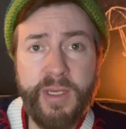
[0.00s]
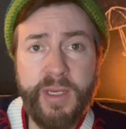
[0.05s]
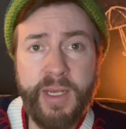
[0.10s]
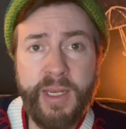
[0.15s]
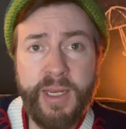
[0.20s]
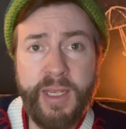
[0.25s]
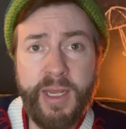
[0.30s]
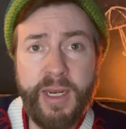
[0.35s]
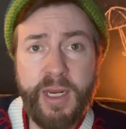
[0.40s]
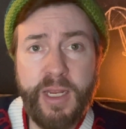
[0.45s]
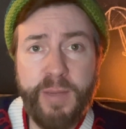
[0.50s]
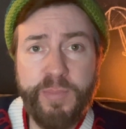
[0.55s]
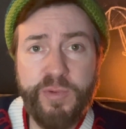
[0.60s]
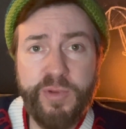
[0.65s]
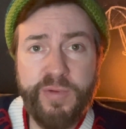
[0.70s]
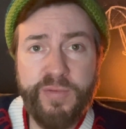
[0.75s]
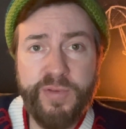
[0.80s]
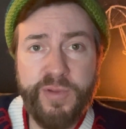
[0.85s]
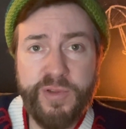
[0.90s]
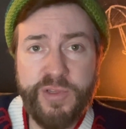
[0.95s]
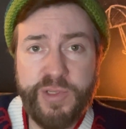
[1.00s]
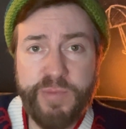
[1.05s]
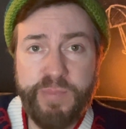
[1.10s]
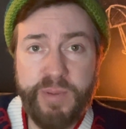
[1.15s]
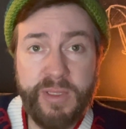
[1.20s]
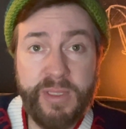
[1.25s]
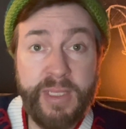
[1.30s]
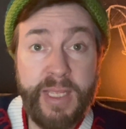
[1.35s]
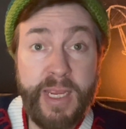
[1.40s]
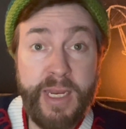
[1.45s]
I got a couple of those
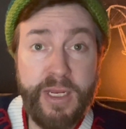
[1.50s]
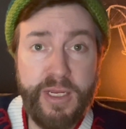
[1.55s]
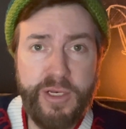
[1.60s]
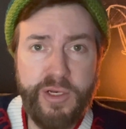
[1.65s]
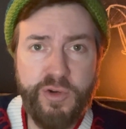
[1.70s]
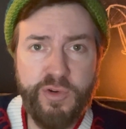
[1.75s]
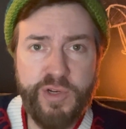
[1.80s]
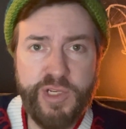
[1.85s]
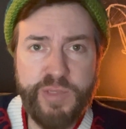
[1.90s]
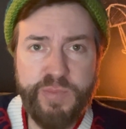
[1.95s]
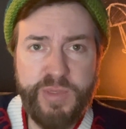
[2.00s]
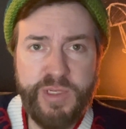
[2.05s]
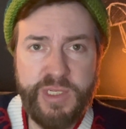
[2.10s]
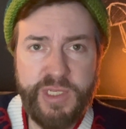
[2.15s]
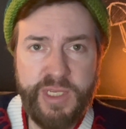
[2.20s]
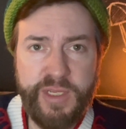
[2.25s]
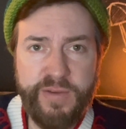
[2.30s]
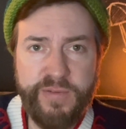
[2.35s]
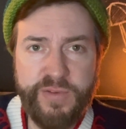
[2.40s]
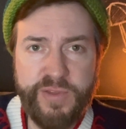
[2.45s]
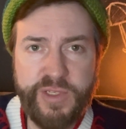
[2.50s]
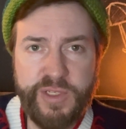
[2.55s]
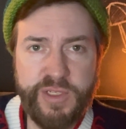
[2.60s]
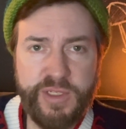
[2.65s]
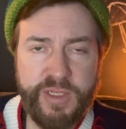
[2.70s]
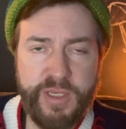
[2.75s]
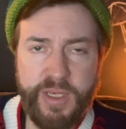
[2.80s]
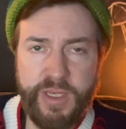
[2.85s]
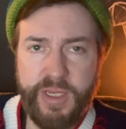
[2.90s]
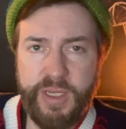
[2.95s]
belated Christmas
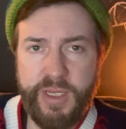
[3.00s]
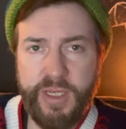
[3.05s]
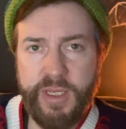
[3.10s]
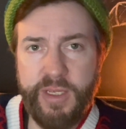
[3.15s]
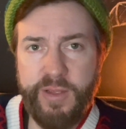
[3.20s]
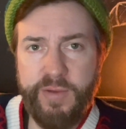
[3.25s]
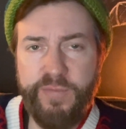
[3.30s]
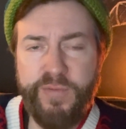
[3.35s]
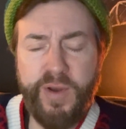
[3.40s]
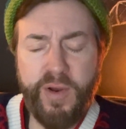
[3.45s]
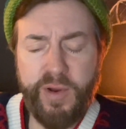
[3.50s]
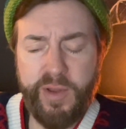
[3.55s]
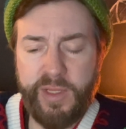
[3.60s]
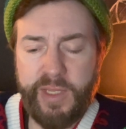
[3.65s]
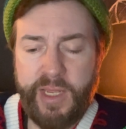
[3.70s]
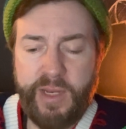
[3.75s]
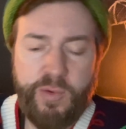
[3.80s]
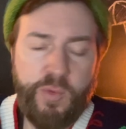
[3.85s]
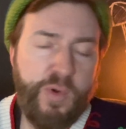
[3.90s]
gifts very late.